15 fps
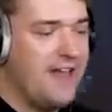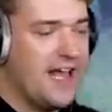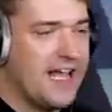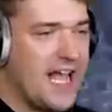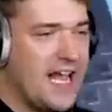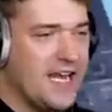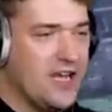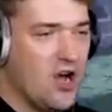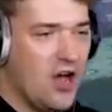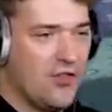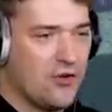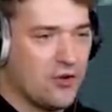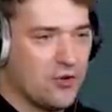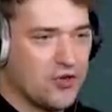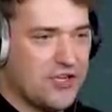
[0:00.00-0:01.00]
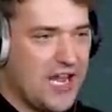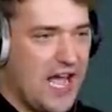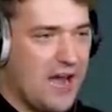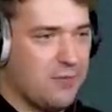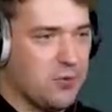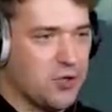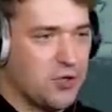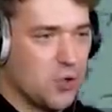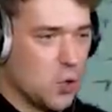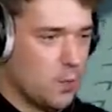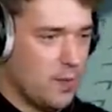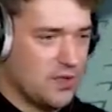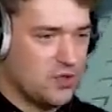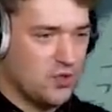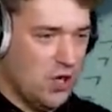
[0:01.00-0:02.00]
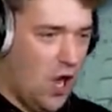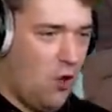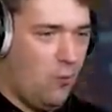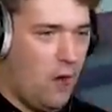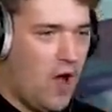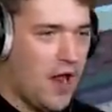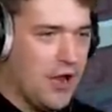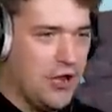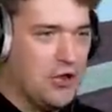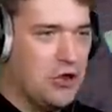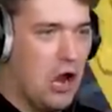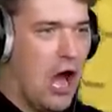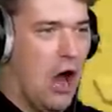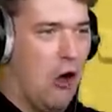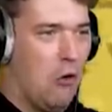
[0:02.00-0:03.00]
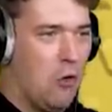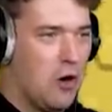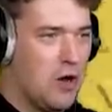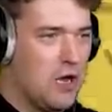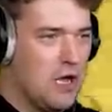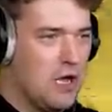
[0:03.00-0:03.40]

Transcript: like any other good dad would do, but you know what? No.